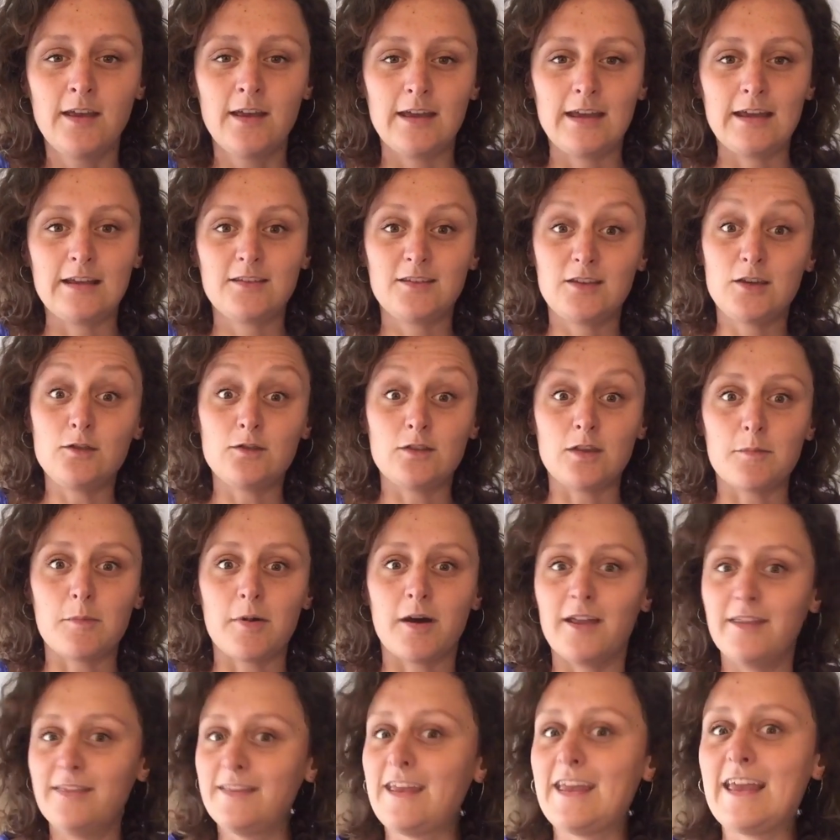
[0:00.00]
excuse the
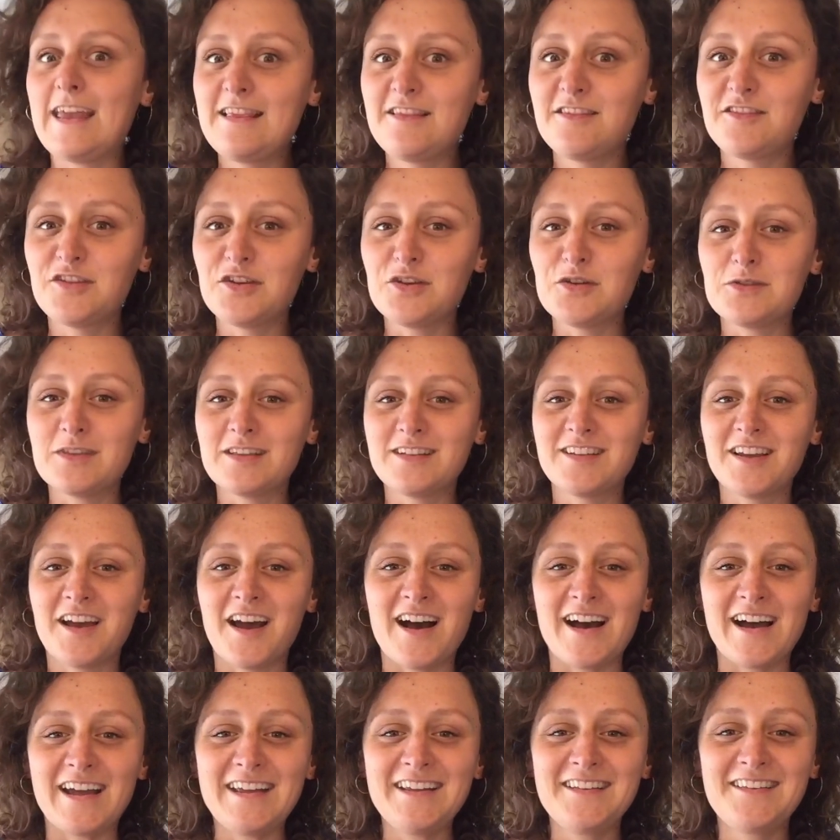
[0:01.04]
pun, into the
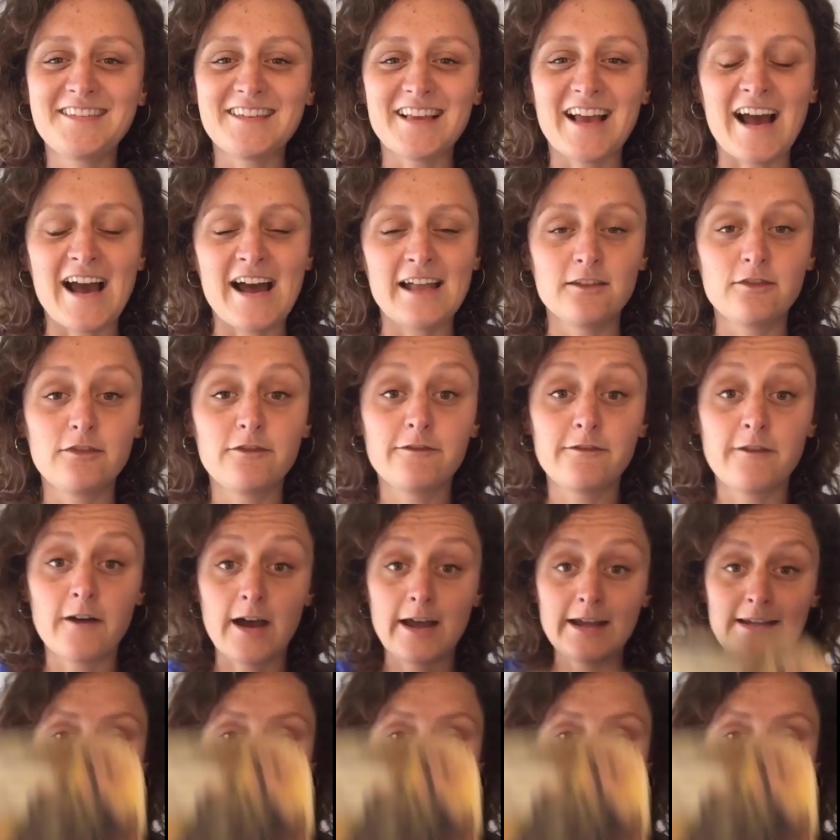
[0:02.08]
tides and find